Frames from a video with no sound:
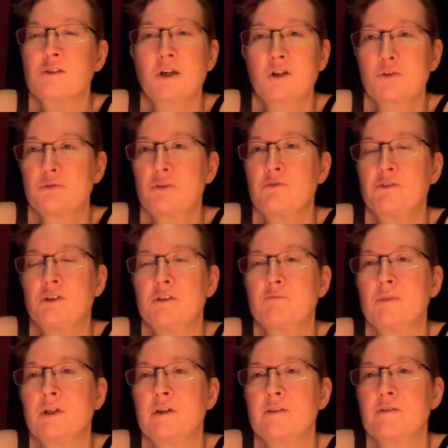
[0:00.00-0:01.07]
10 or 15
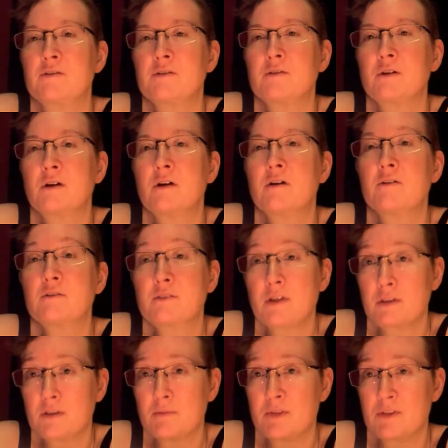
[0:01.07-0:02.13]
minutes, set
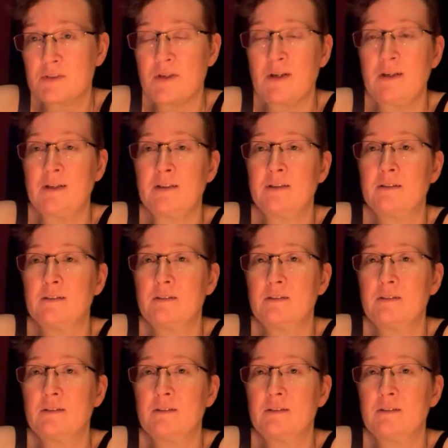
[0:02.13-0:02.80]
them aside.